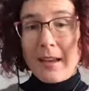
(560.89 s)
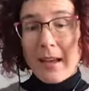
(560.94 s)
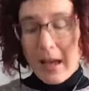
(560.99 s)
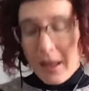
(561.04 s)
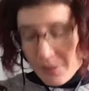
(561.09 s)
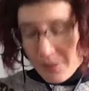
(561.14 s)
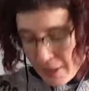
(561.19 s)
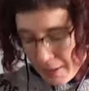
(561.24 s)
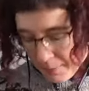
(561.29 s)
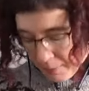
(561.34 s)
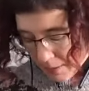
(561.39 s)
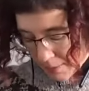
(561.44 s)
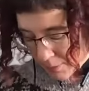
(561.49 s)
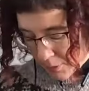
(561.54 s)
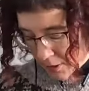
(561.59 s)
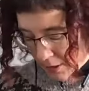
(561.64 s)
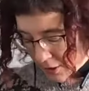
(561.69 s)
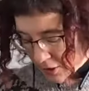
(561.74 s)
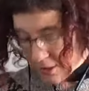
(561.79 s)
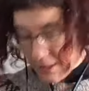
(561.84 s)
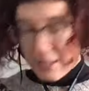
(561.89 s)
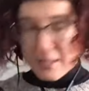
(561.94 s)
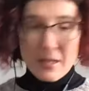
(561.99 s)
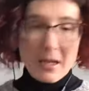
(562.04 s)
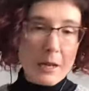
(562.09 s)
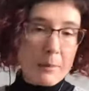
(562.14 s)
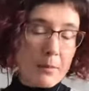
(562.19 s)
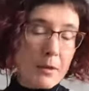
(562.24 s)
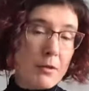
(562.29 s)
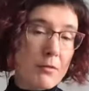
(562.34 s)
And then by putting just a
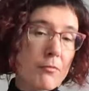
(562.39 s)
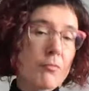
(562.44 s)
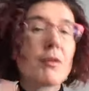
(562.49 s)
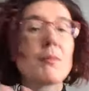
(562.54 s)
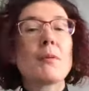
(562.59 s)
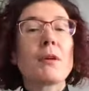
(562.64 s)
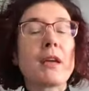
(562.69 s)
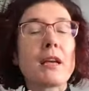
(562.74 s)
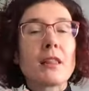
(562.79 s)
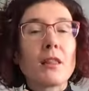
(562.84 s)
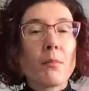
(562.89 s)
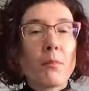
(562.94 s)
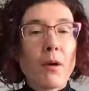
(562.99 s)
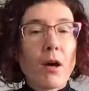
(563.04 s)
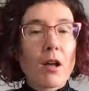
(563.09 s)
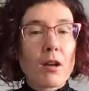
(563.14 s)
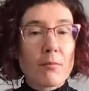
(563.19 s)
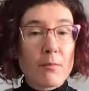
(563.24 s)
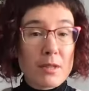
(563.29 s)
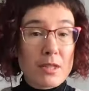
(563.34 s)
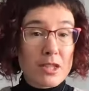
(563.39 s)
little bit of ribbing at the bottom,